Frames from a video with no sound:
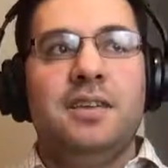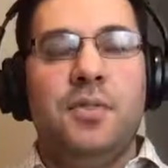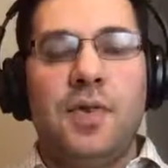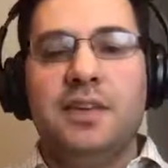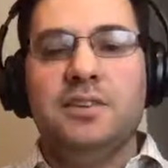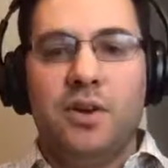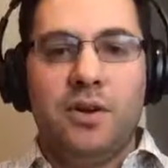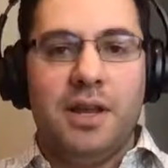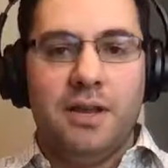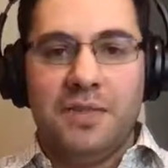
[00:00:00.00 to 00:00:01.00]
if
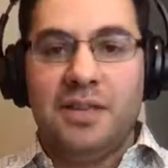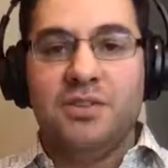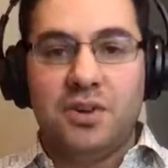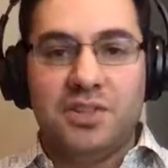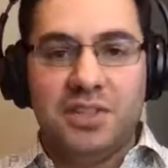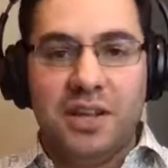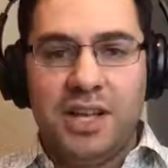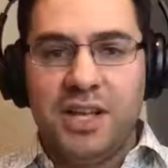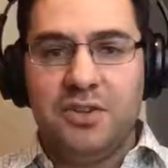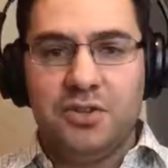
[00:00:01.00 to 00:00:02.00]
things aren't
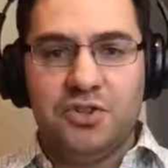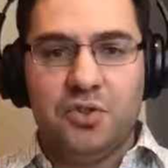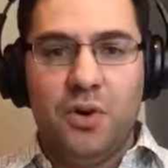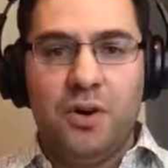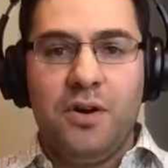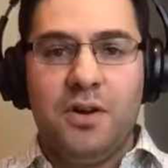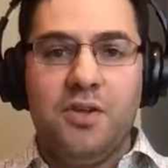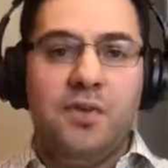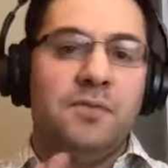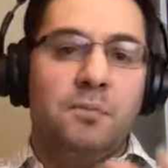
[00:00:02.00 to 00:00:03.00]
selling in your store,
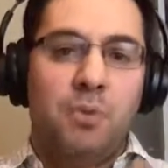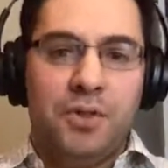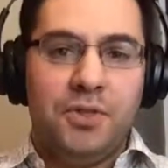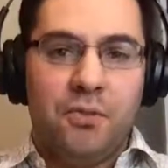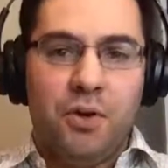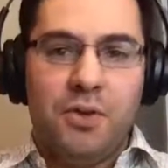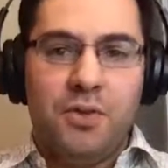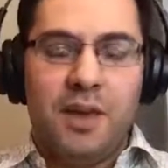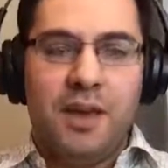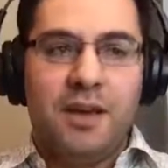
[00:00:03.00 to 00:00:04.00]
you either bought the wrong
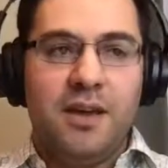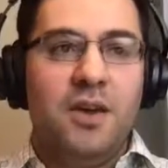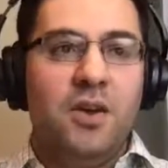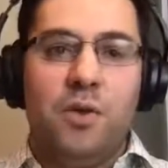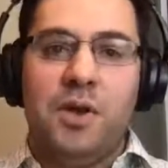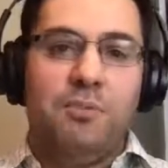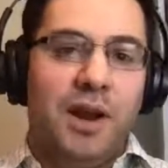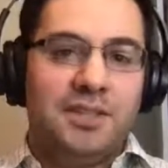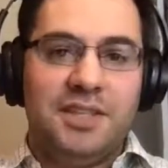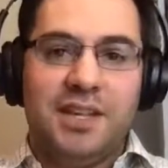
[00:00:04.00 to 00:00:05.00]
thing or you're
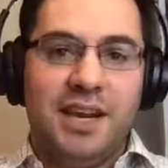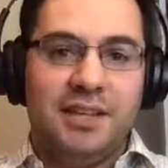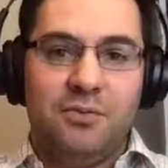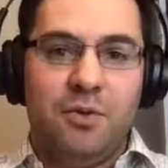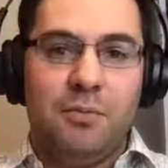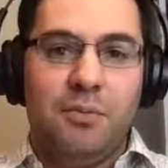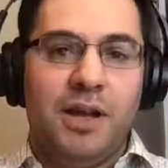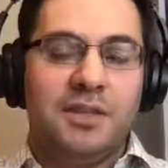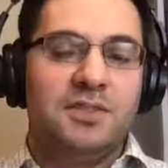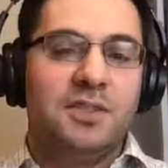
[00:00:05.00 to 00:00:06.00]
pricing it at the wrong
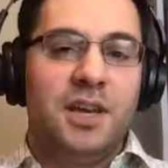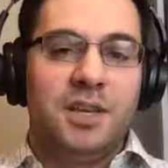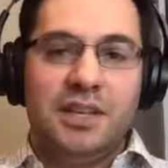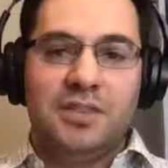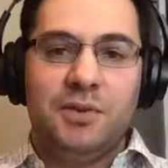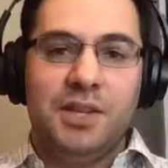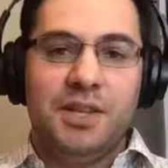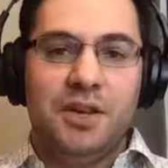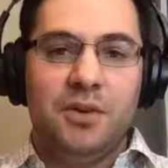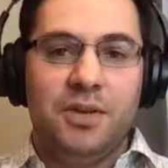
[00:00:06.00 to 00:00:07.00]
price. So that's
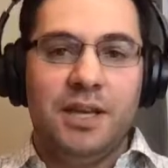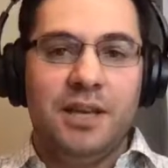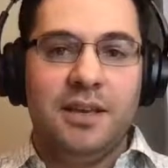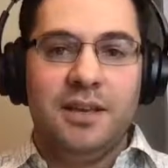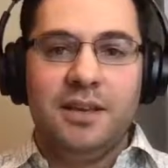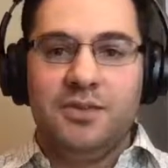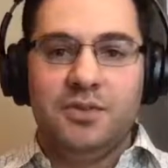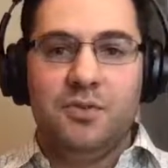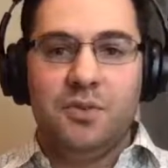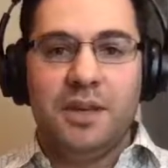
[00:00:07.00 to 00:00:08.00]
really the only
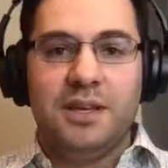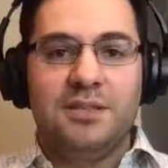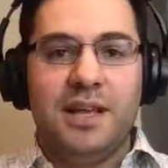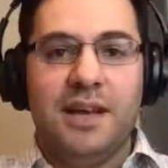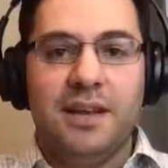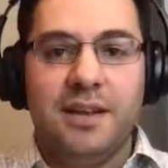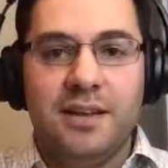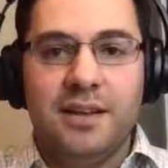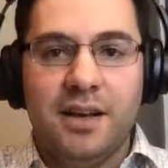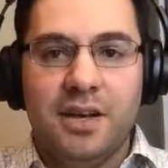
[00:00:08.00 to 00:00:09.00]
two things that
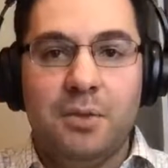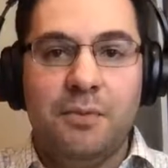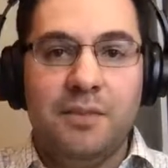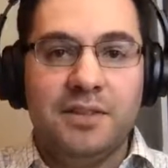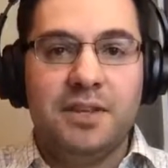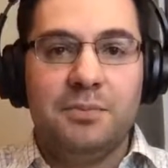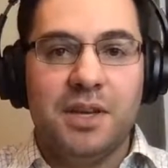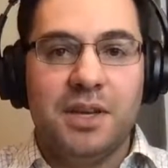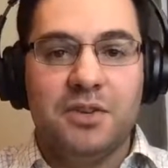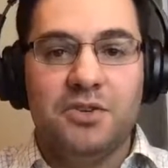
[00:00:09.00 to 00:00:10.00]
could prevent
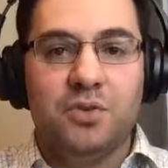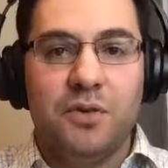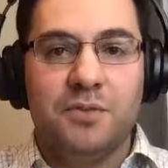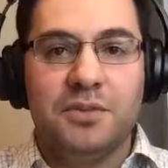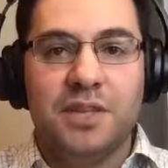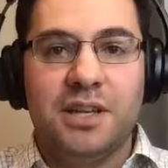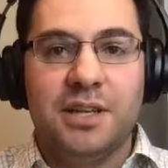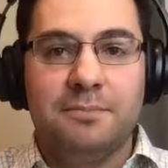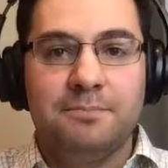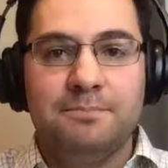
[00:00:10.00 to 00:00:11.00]
something in your store from selling.